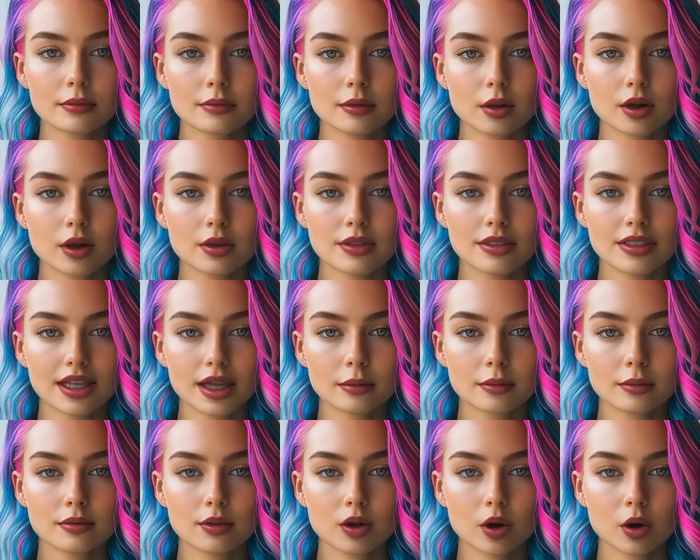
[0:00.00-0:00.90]
since then.
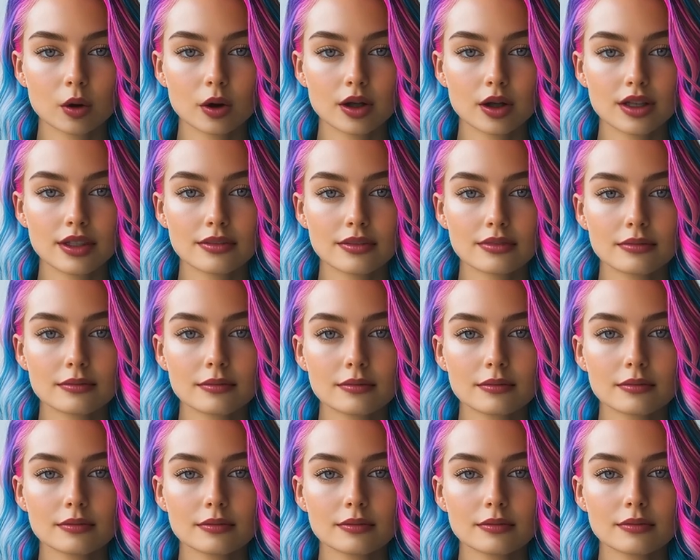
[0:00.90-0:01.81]
Now
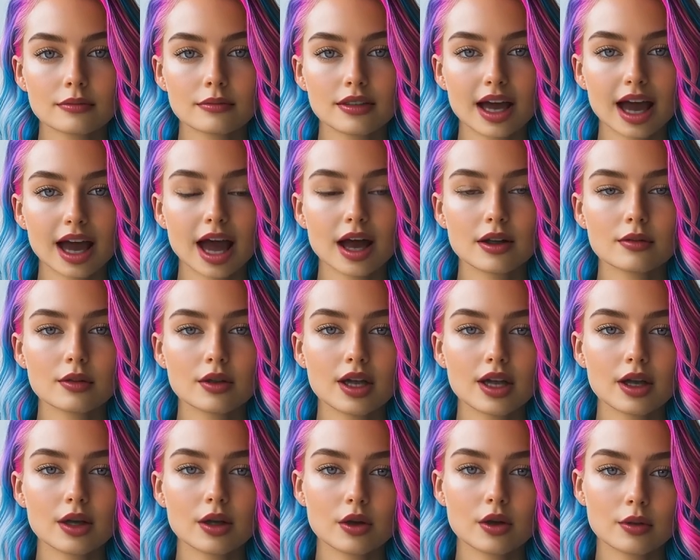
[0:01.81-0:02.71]
let's look at the
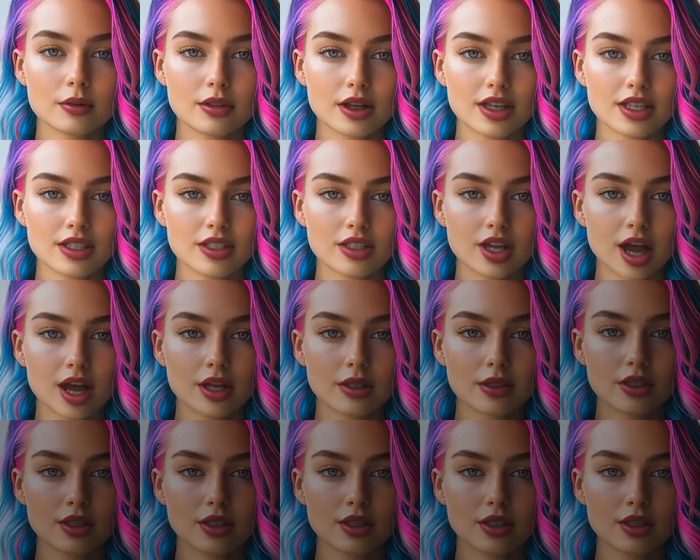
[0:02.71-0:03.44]
answers provided by other